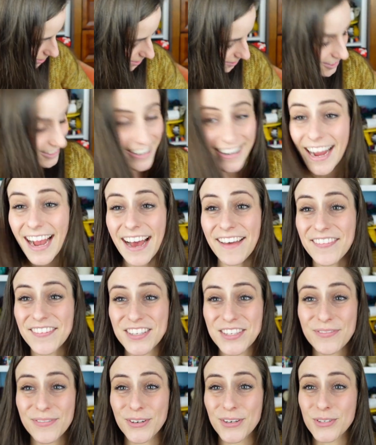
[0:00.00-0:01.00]
color on
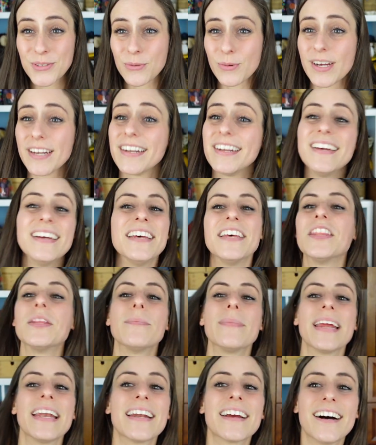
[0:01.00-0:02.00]
this first one, the
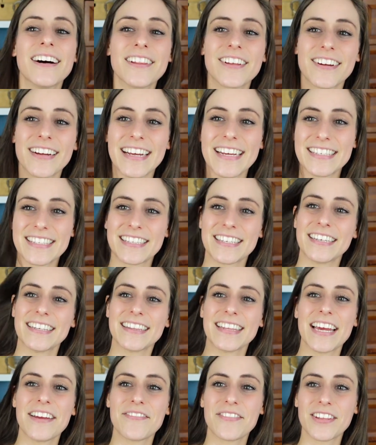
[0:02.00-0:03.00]
main color is the
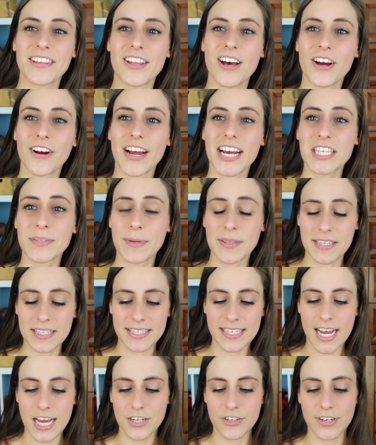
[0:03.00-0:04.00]
Life in the Long Grass, but this
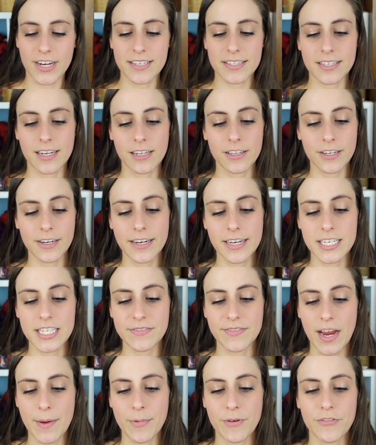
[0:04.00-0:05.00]
contrast color is
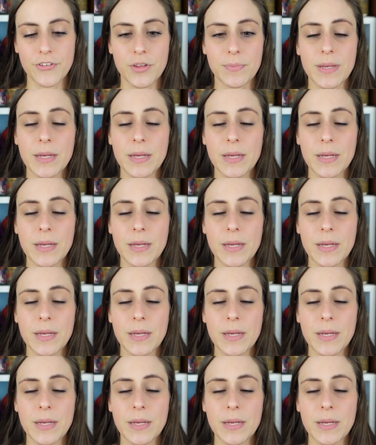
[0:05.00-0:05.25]
Fiber for the